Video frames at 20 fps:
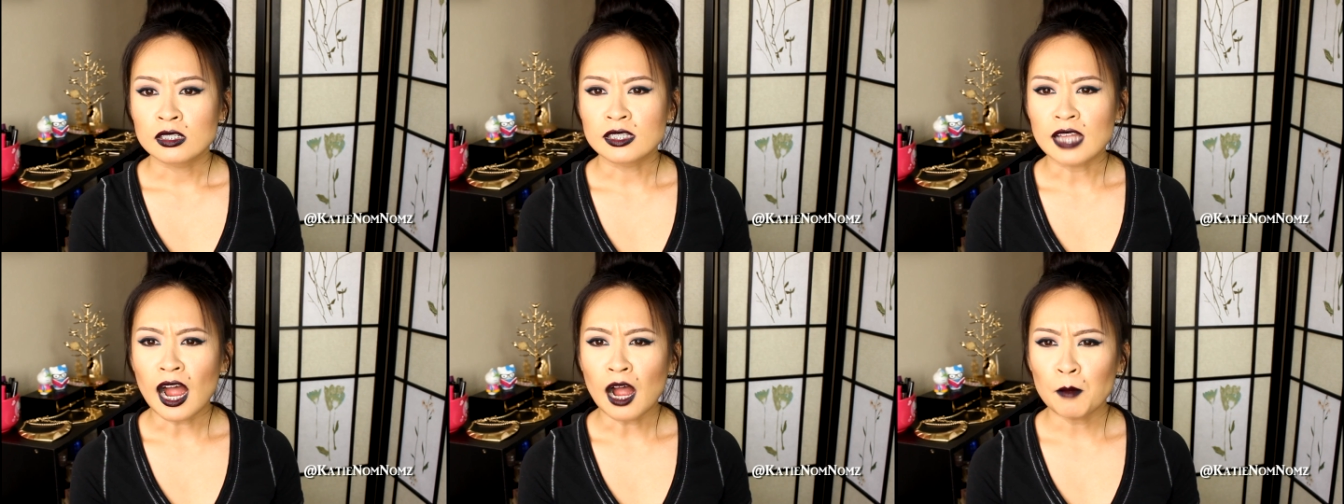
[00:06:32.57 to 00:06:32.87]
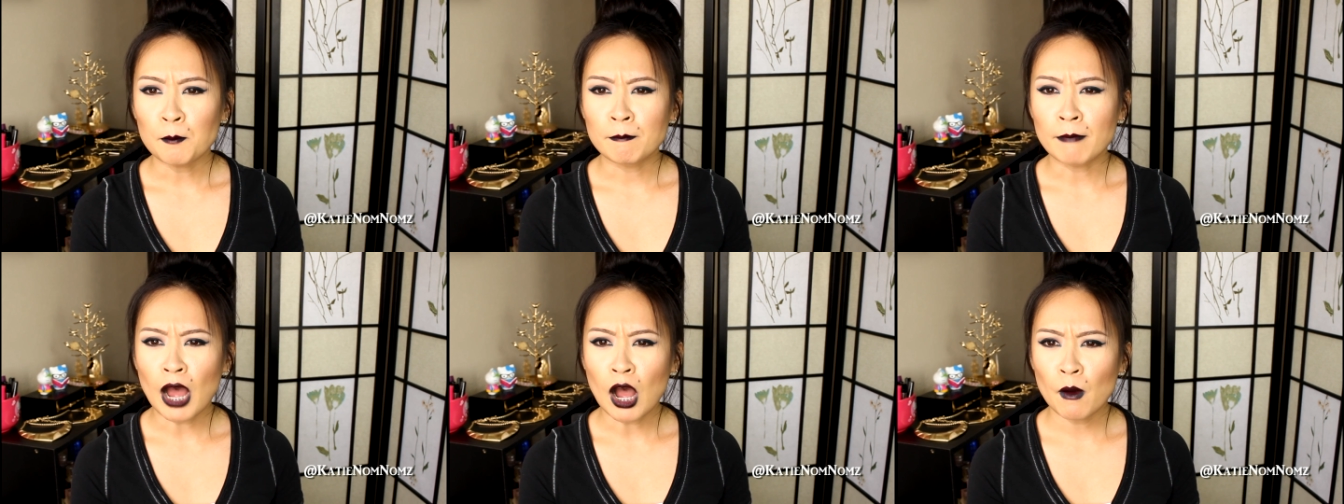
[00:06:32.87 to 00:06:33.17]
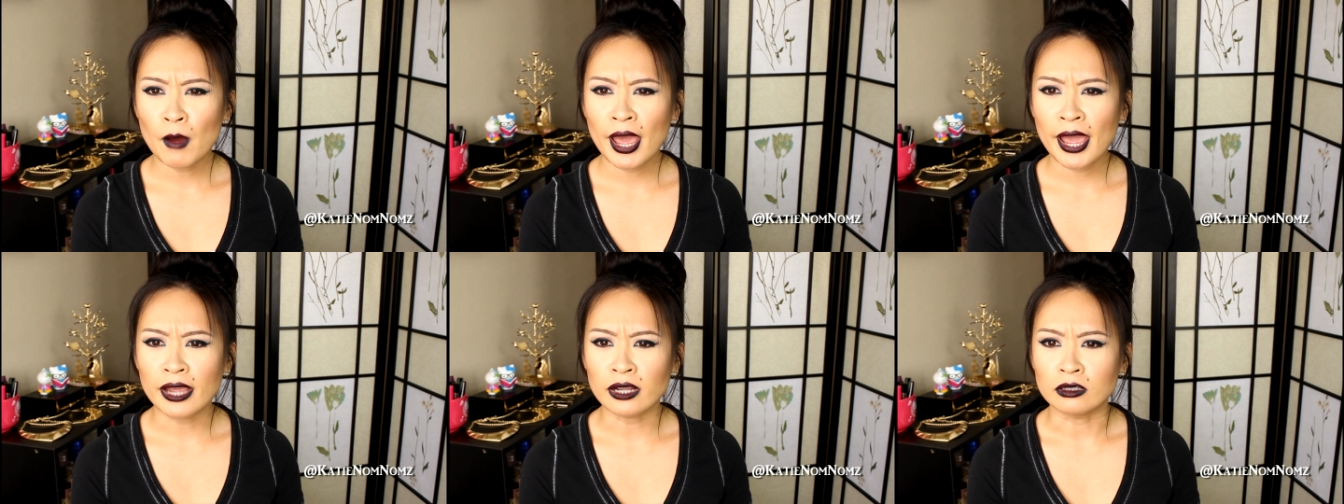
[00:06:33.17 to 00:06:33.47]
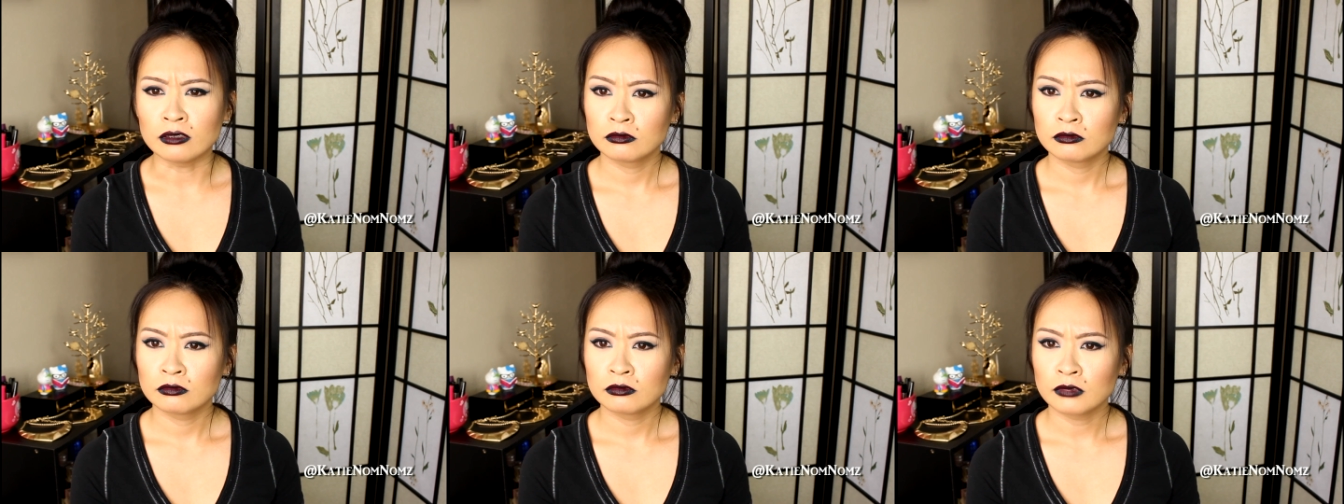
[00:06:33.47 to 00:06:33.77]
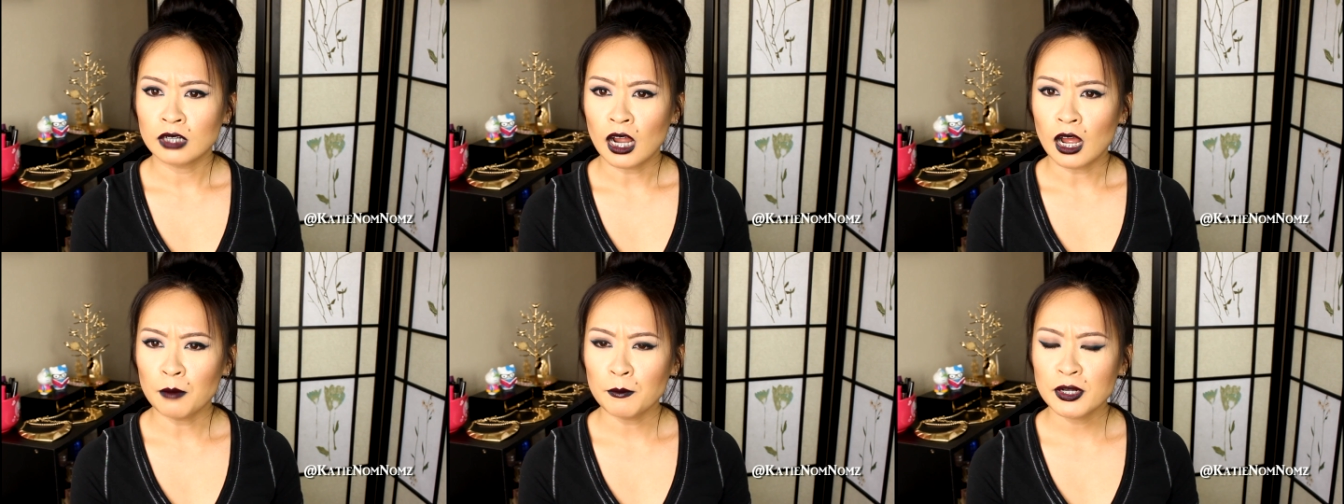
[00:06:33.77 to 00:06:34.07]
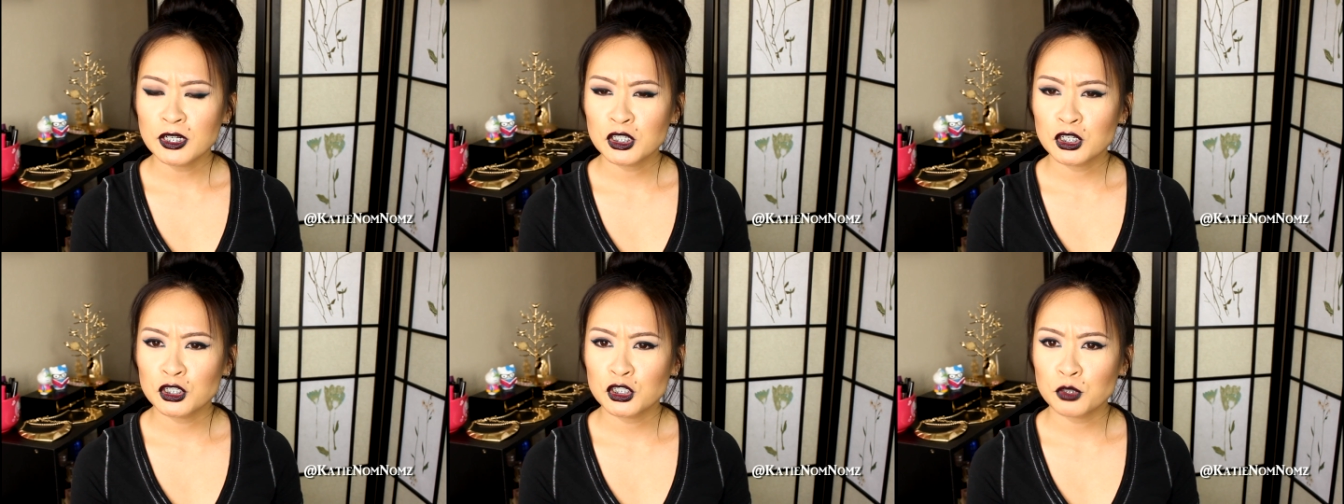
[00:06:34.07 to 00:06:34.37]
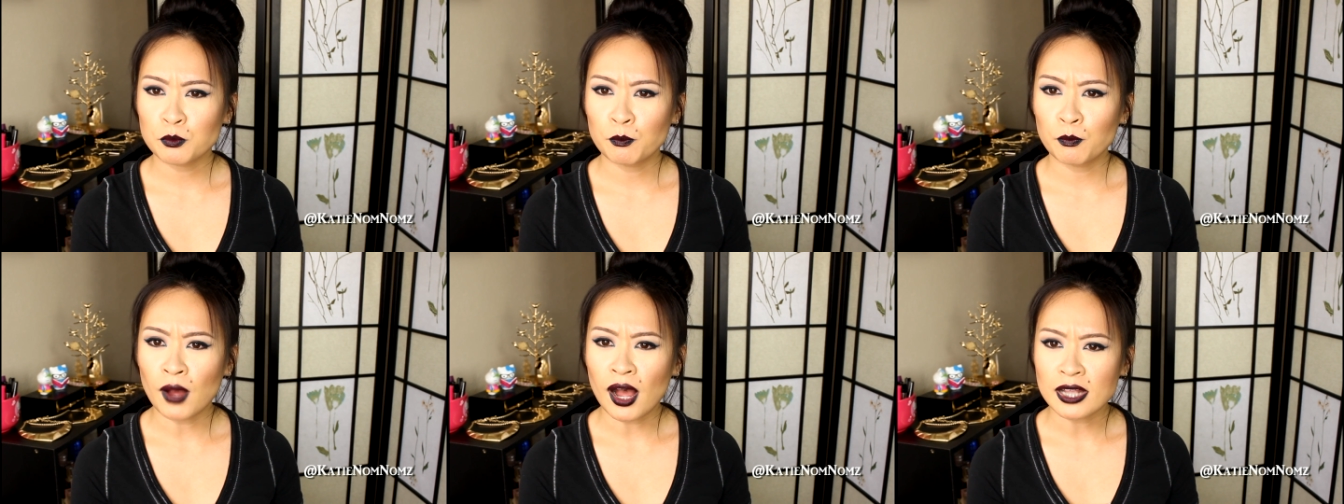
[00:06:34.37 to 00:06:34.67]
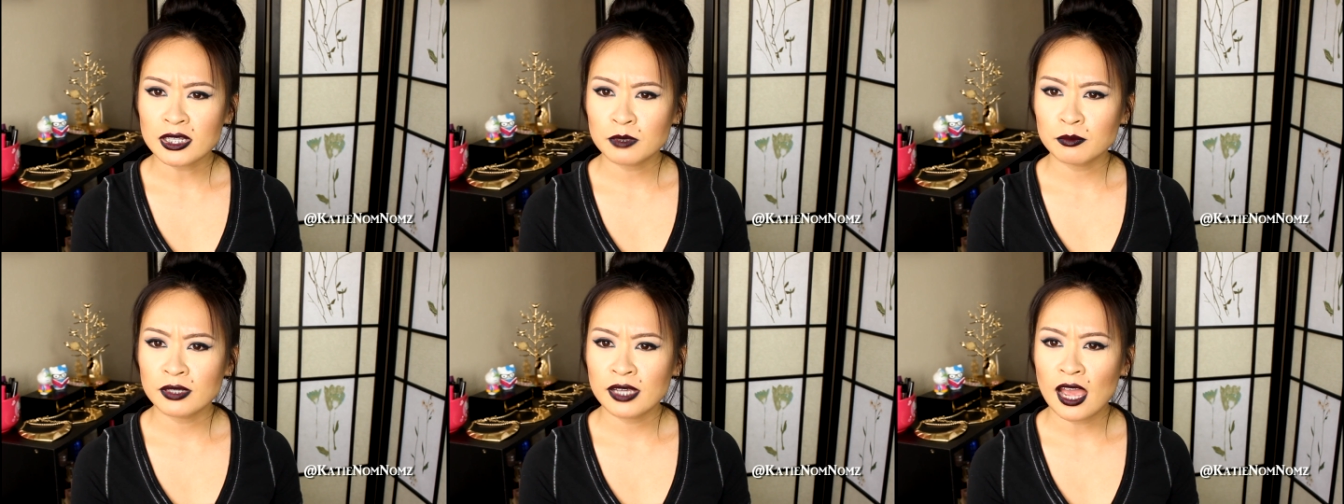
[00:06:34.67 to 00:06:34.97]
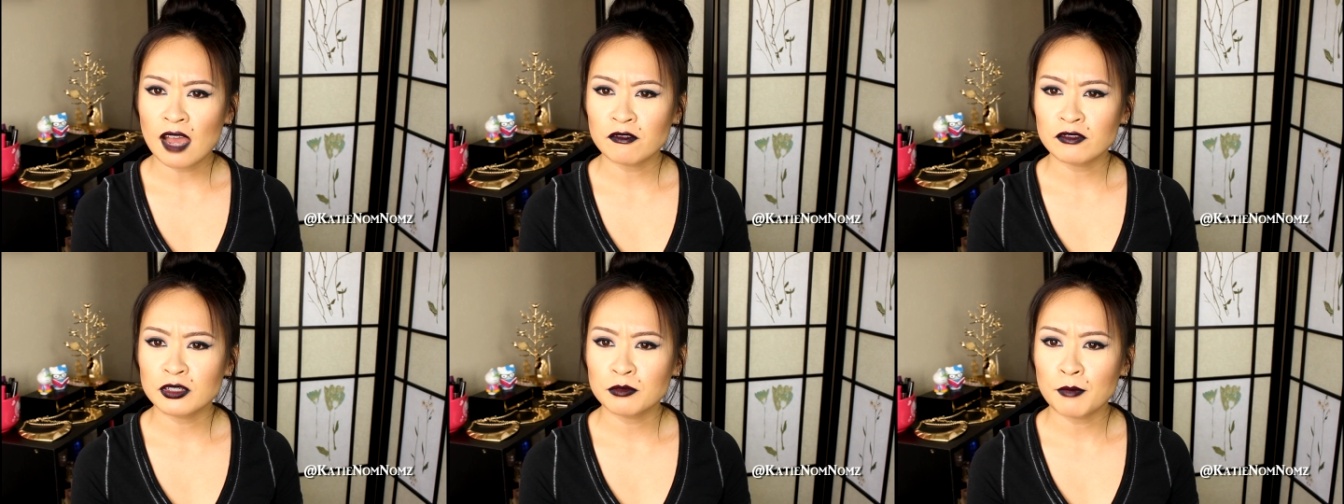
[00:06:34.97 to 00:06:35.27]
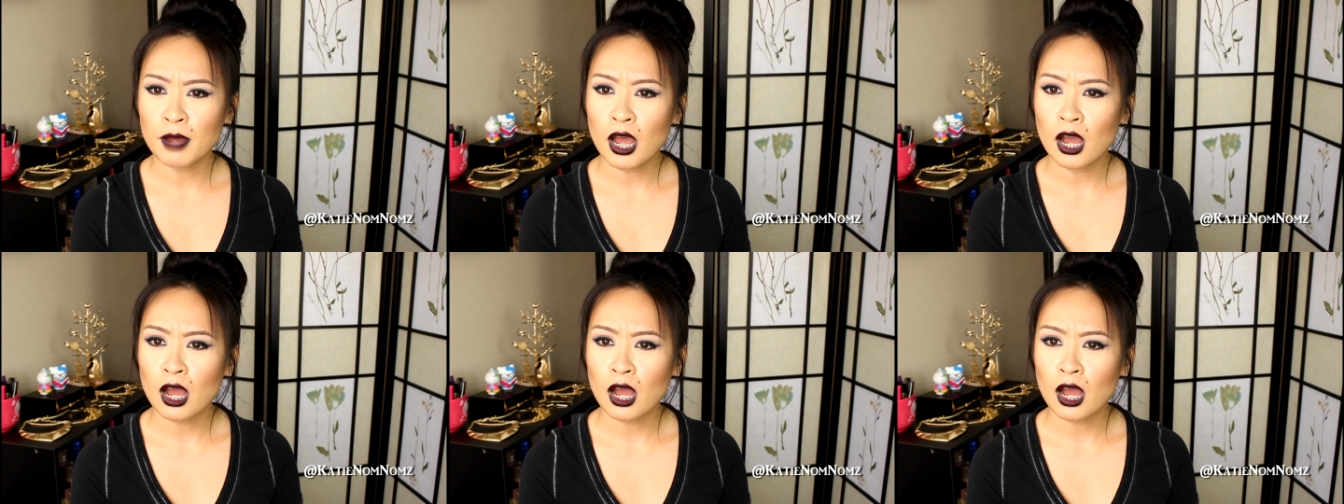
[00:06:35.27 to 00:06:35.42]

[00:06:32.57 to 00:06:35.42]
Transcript: Stop mowing! How much could you possibly have to